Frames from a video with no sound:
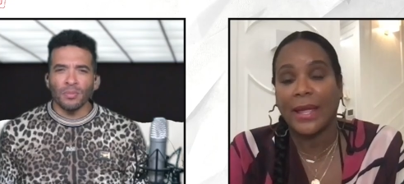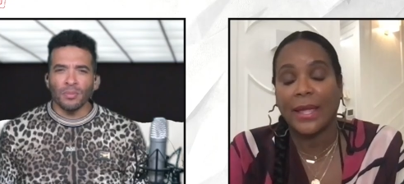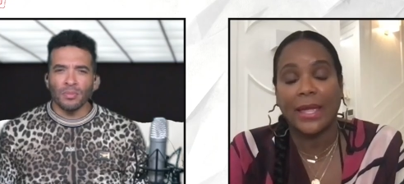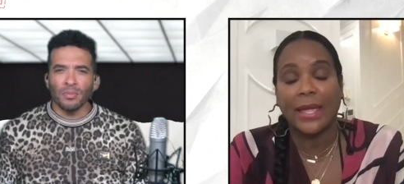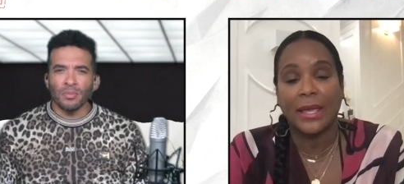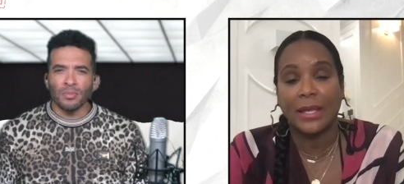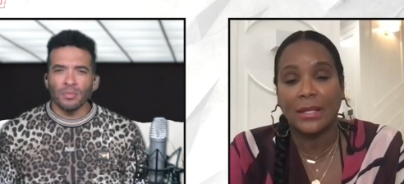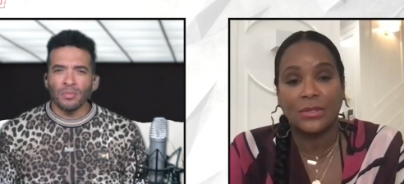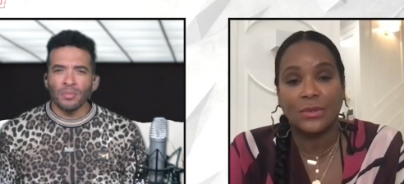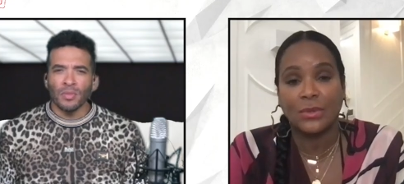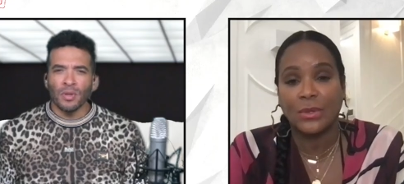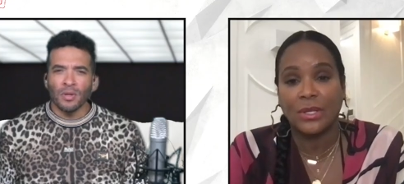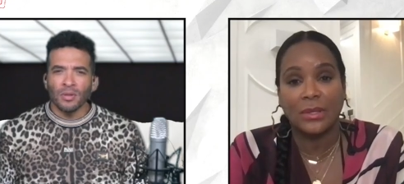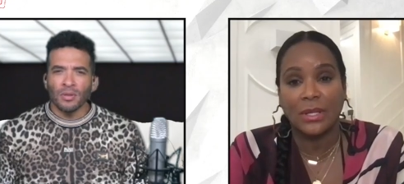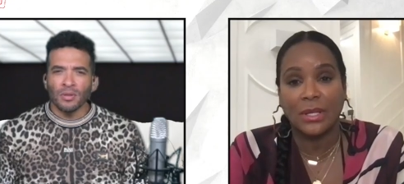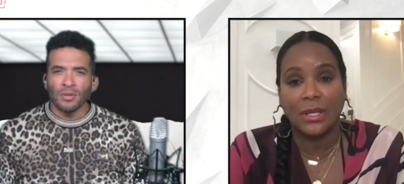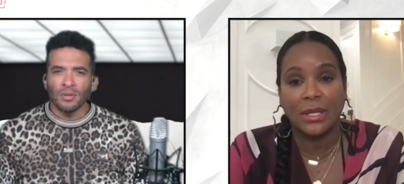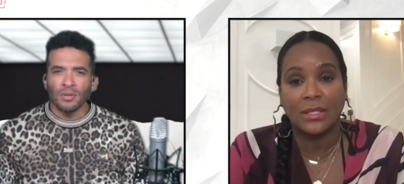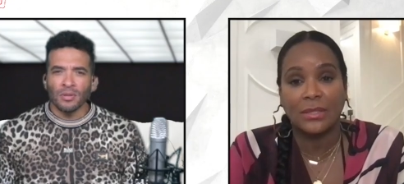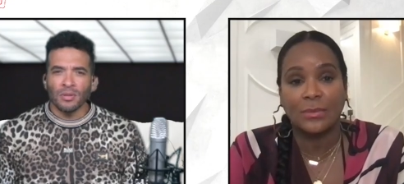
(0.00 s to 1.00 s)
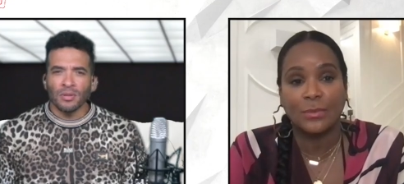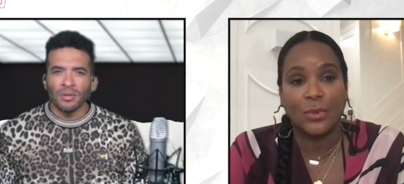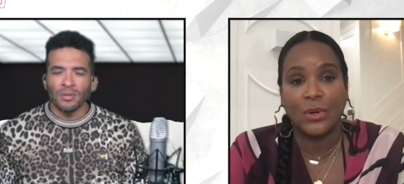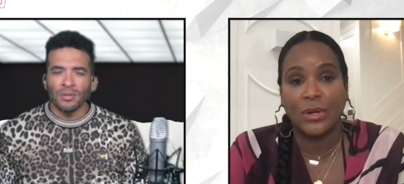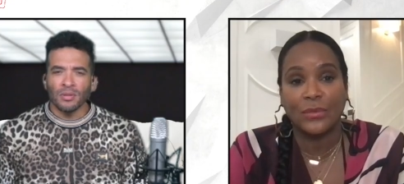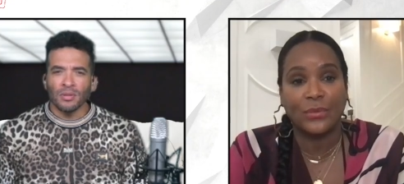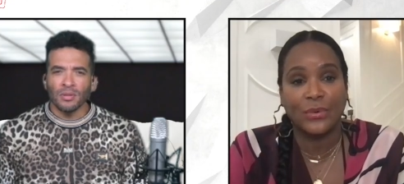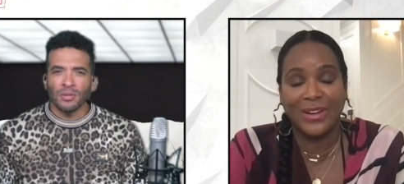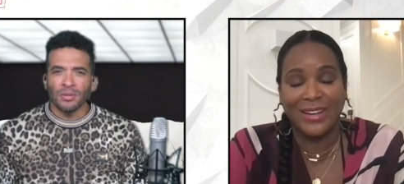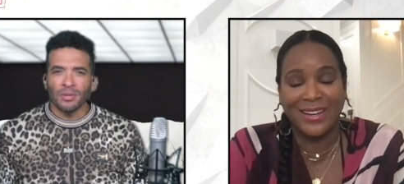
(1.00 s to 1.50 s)
Speaker 1: crackheads or anything as
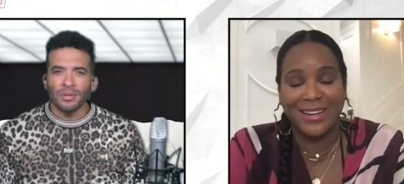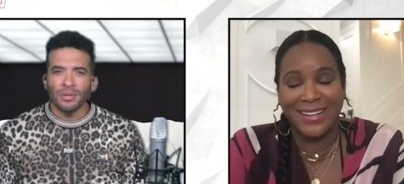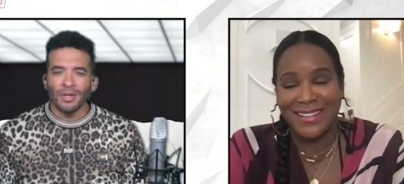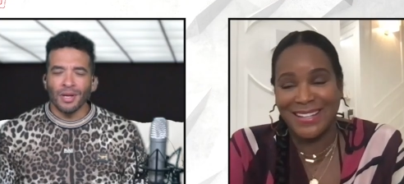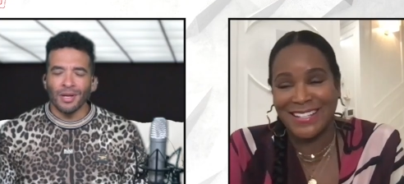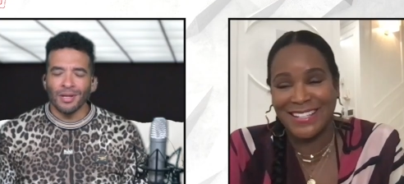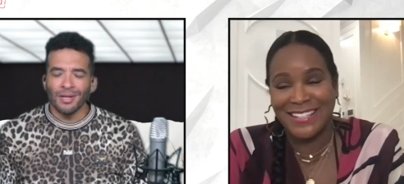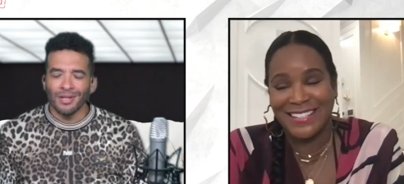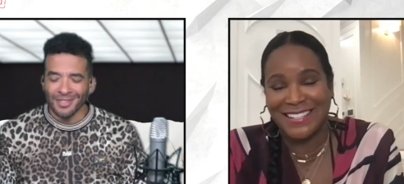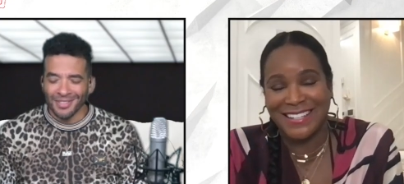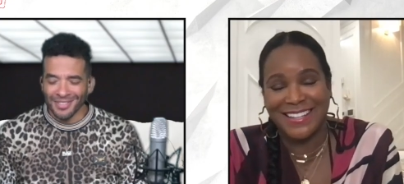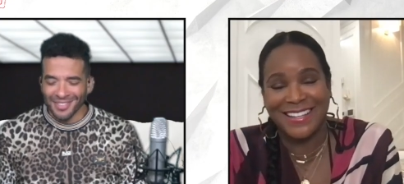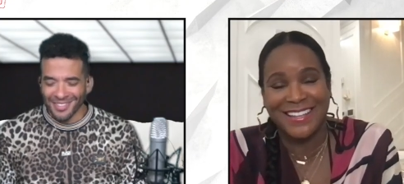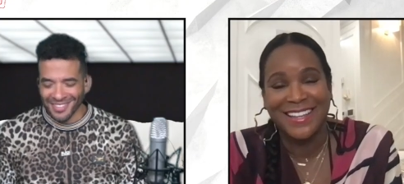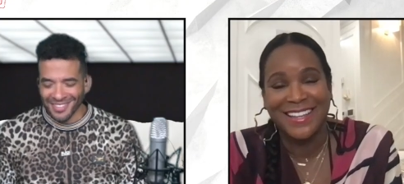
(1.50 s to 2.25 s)
boyfriends.